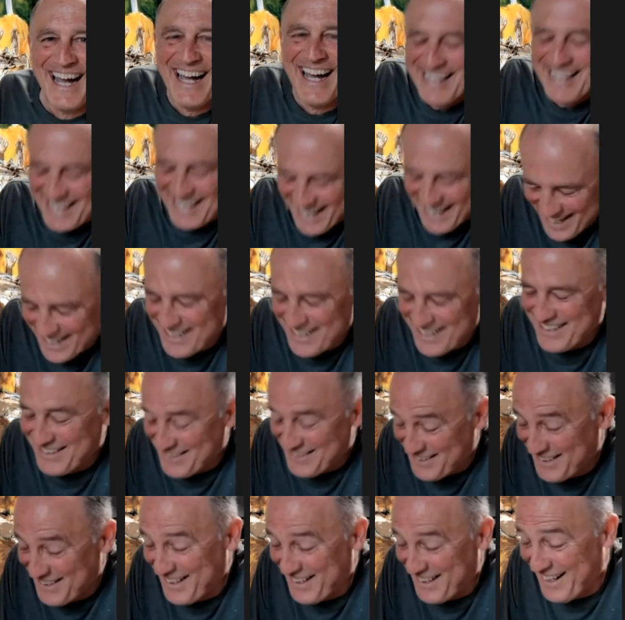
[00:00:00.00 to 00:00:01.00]
Um,
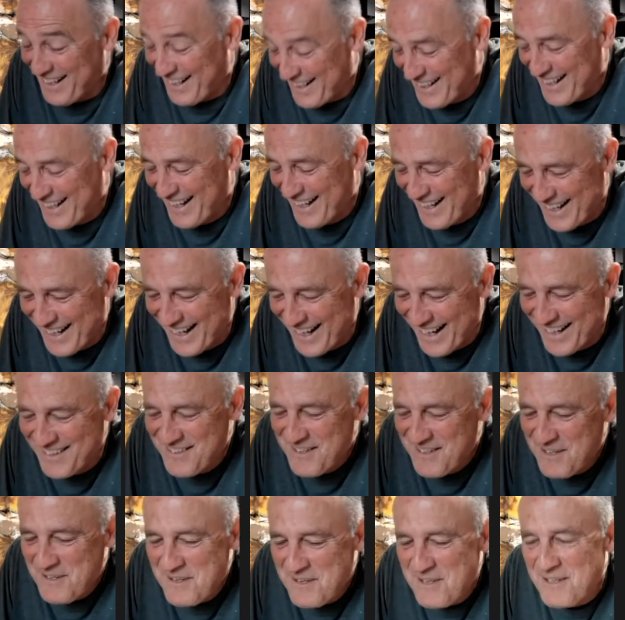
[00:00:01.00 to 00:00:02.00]

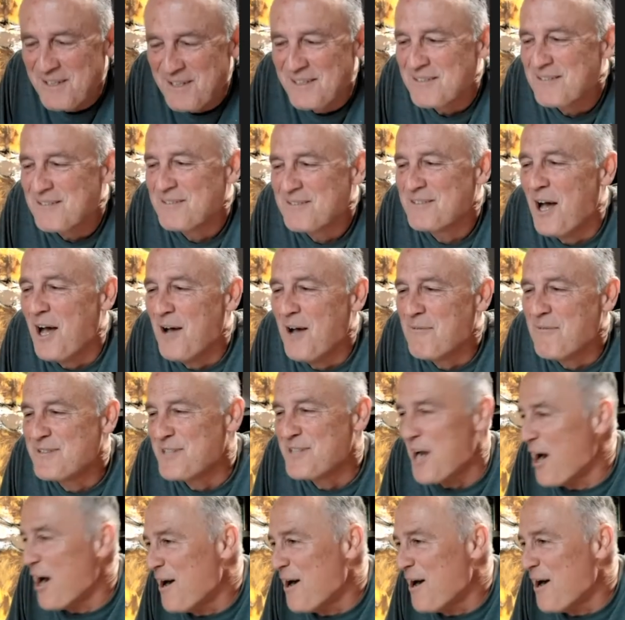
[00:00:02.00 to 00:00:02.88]
but no.